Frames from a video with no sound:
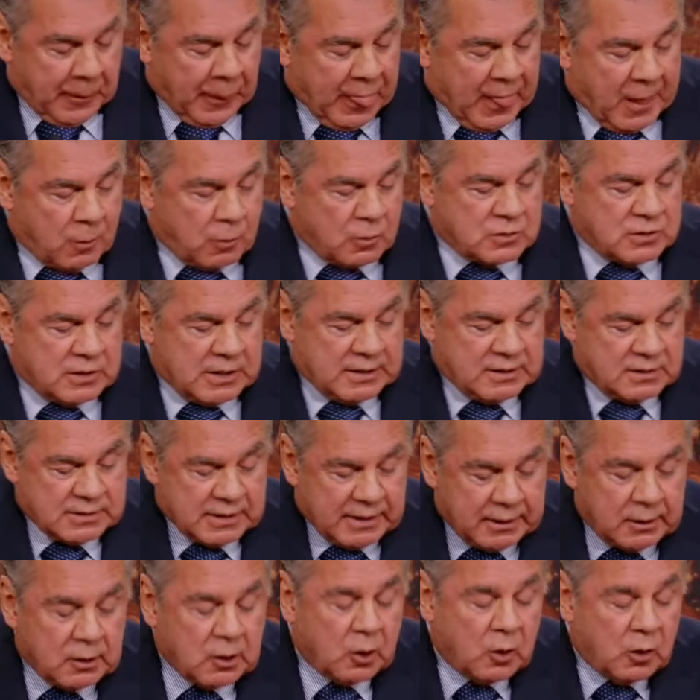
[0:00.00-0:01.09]
what was i
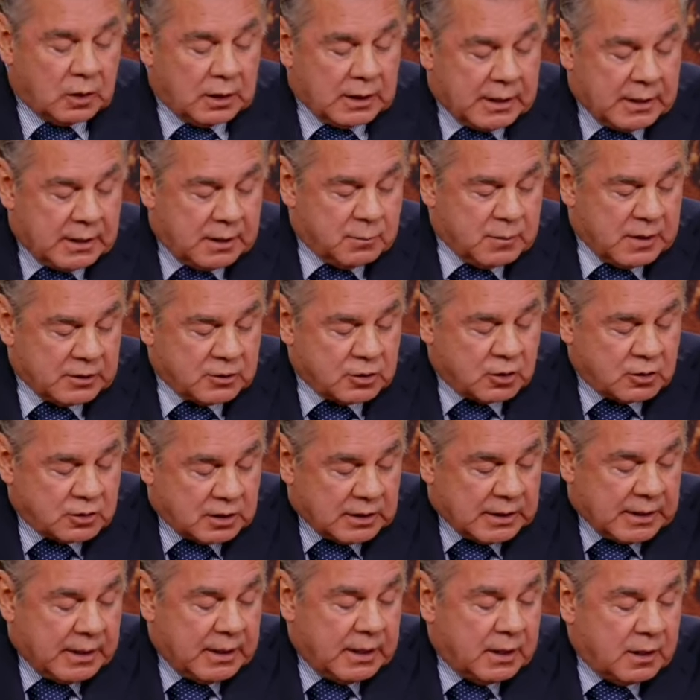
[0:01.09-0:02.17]
saying oh a lady in my church
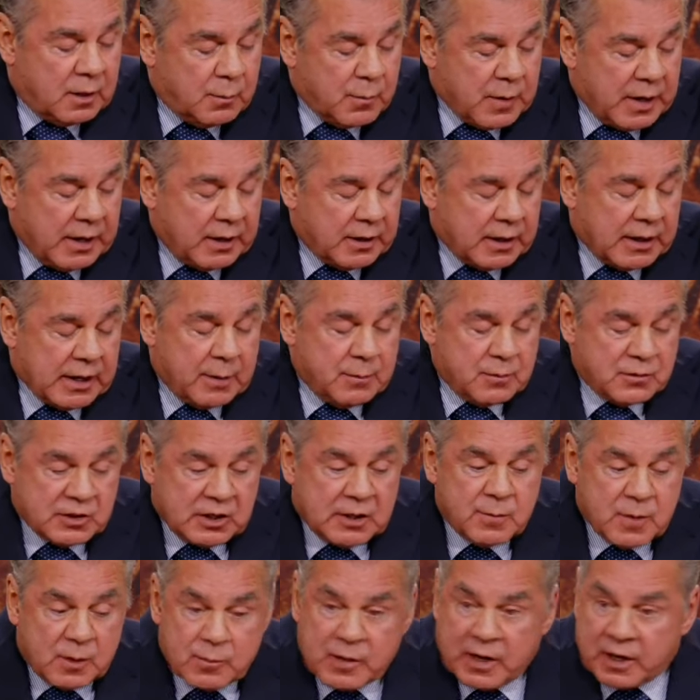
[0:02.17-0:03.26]
lady and a man who came to see
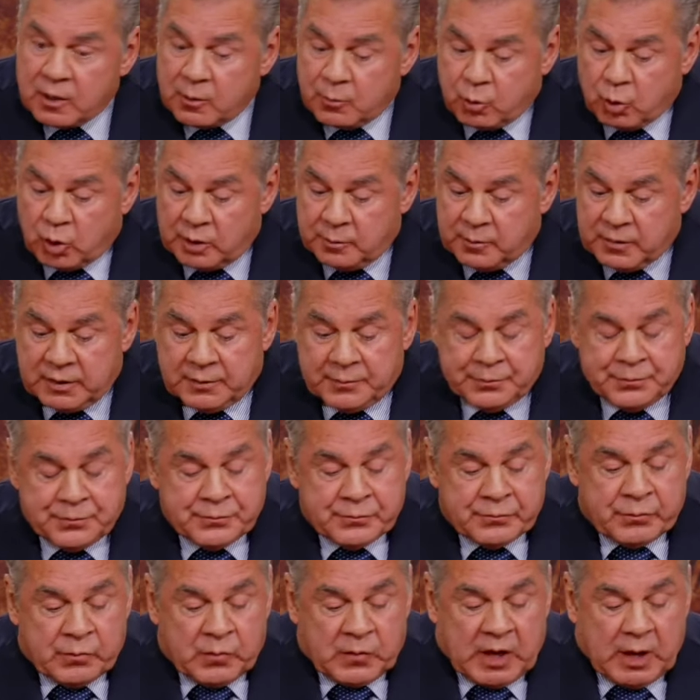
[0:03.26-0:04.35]
me make an appointment
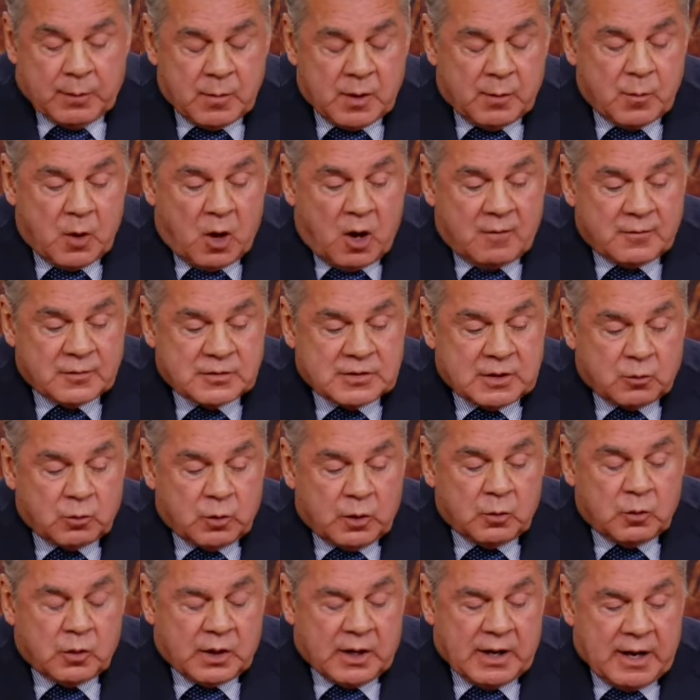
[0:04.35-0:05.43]
came in my office said we
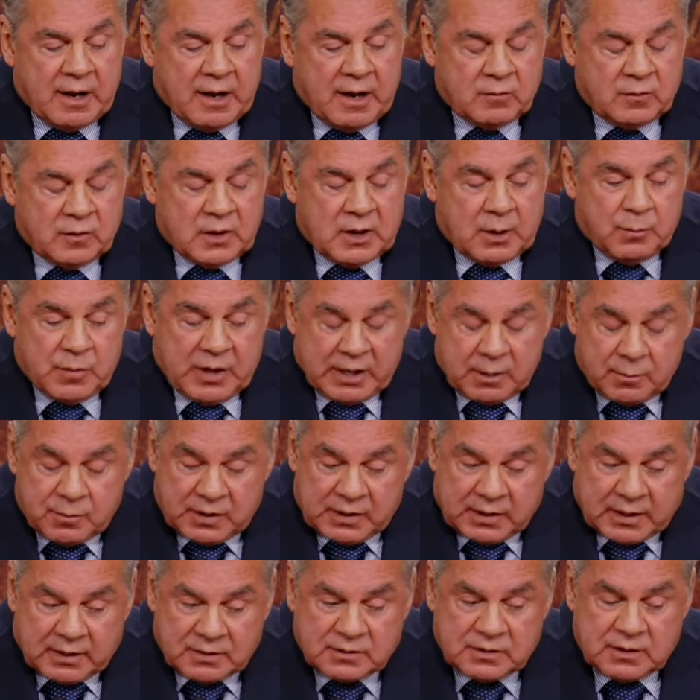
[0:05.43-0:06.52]
want to have a baby
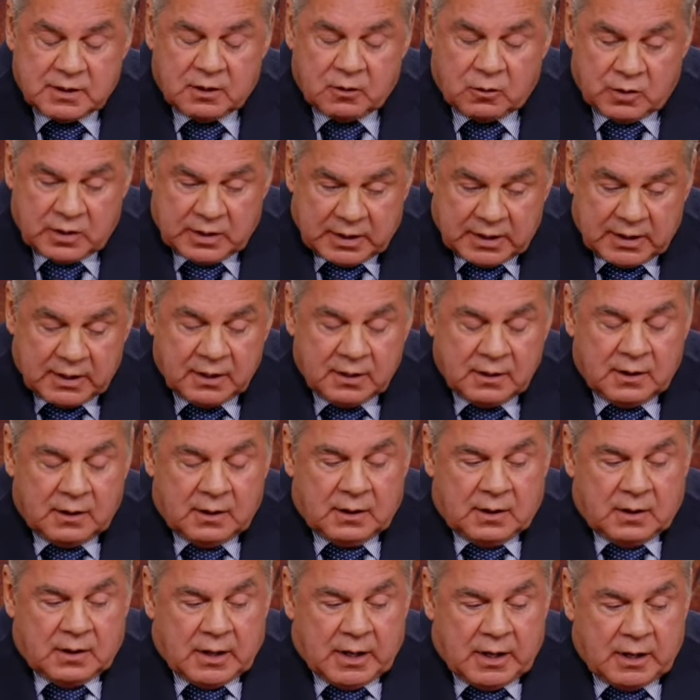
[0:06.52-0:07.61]
i said okay
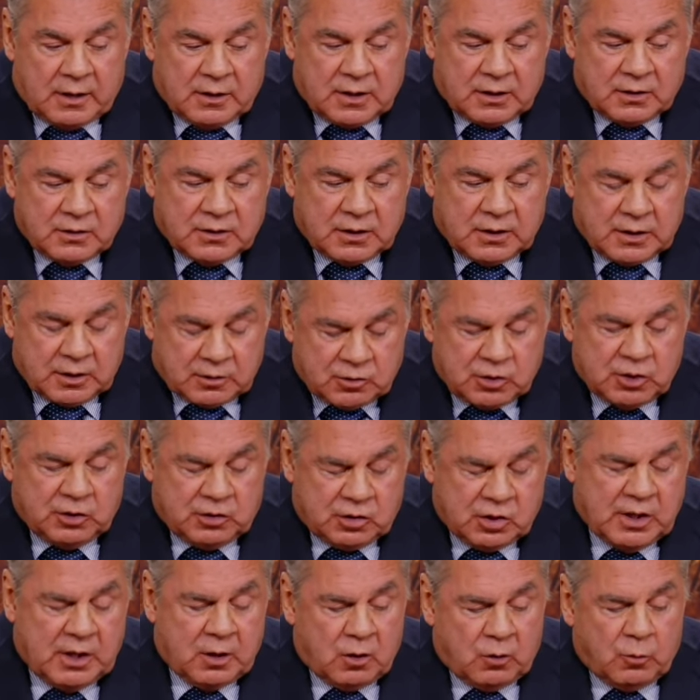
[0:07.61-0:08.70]
and, and then she
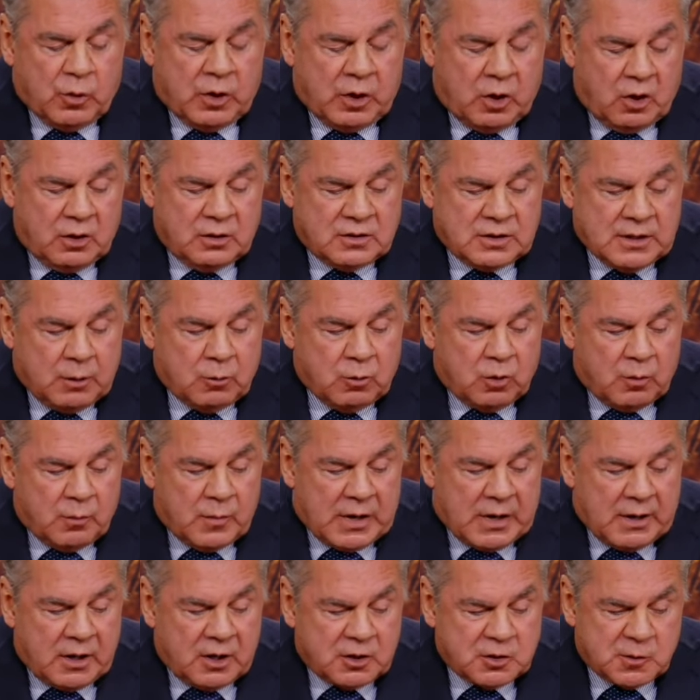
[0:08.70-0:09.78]
said went on to say well
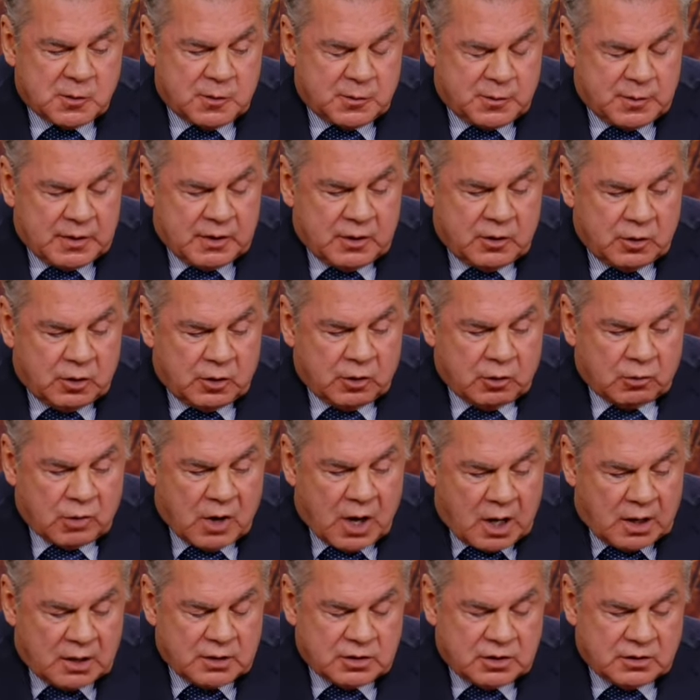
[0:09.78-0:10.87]
my husband's been to a
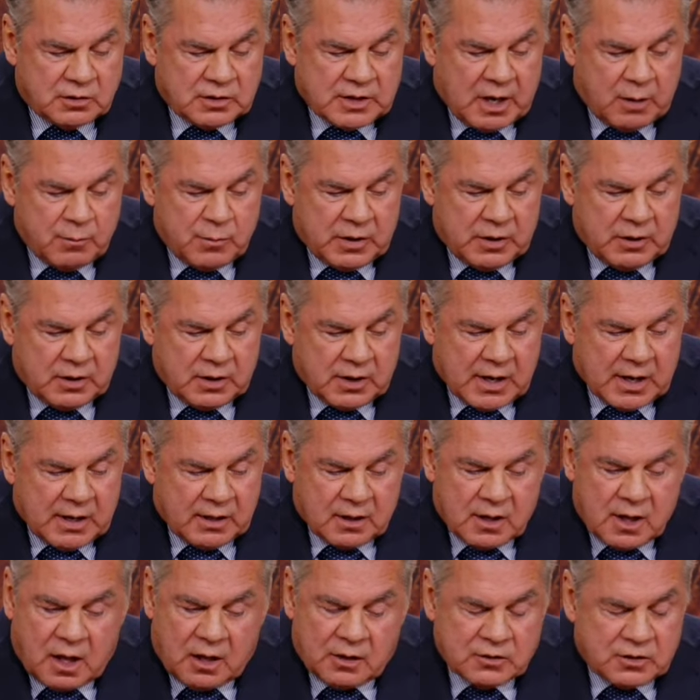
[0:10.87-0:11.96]
urologist and i've been to a
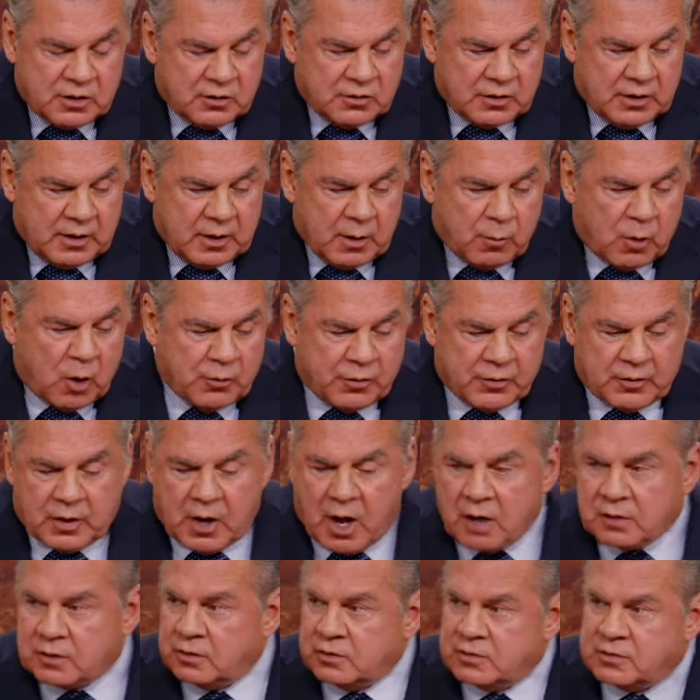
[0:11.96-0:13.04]
gynecologist and both the
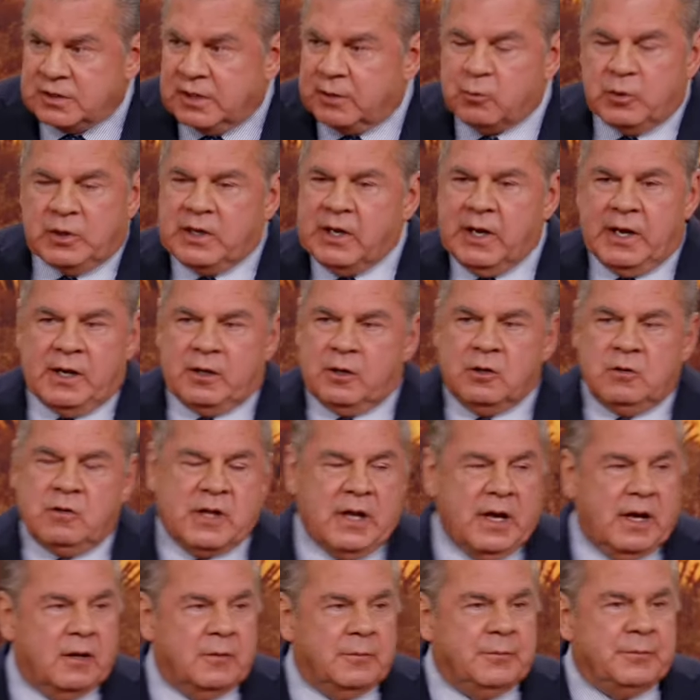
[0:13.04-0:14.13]
doctors said we can't do
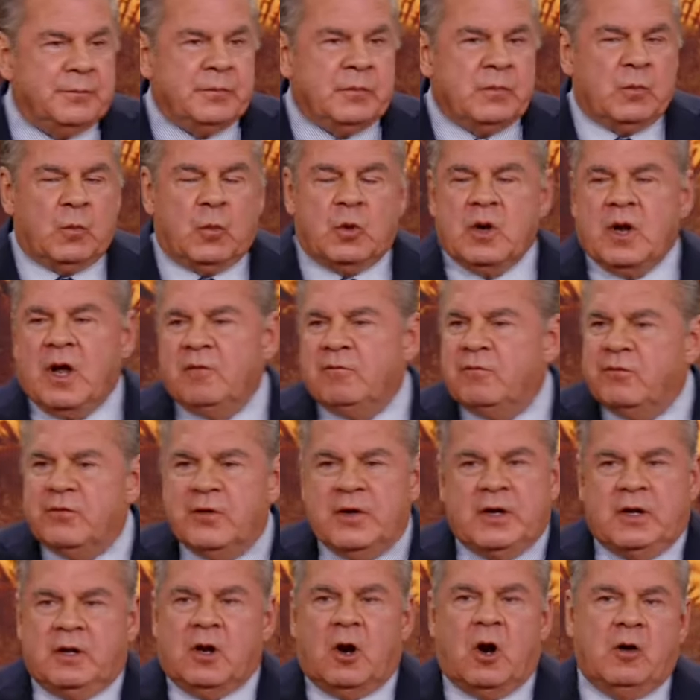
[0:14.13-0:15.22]
that we're not
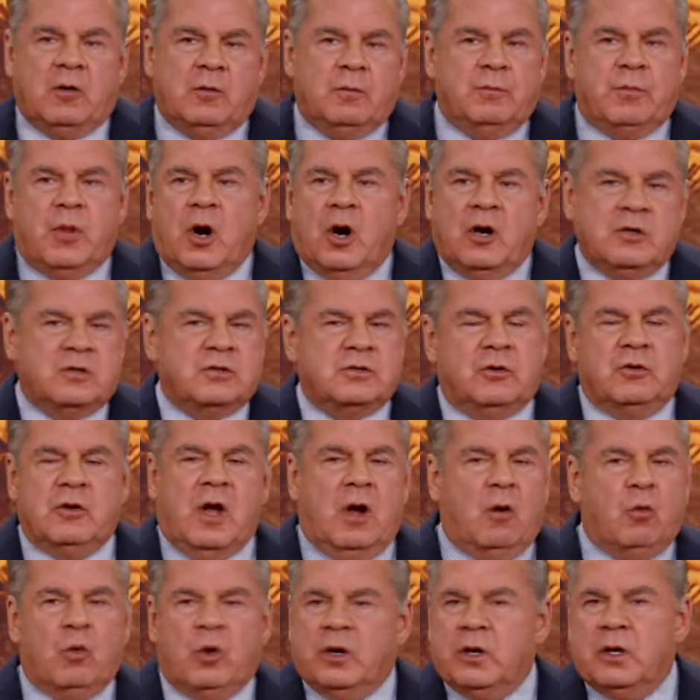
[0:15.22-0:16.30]
fit our parts are
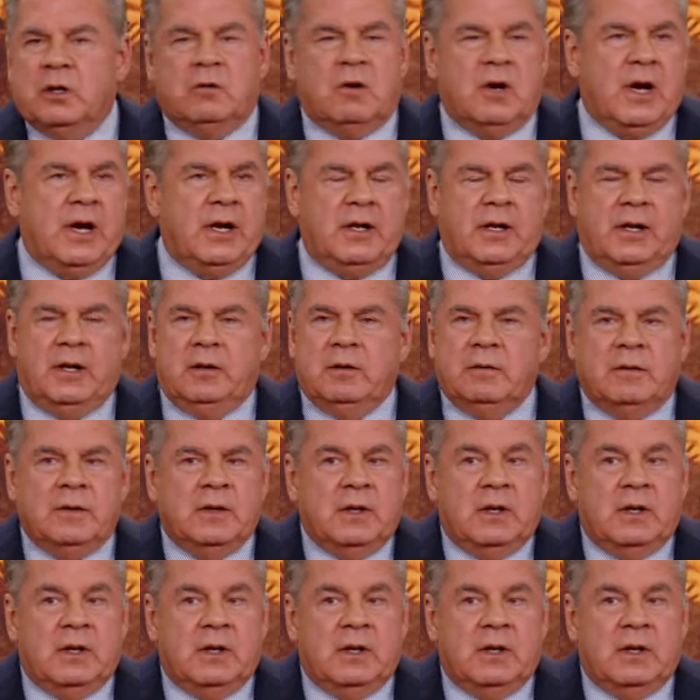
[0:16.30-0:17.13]
not working right and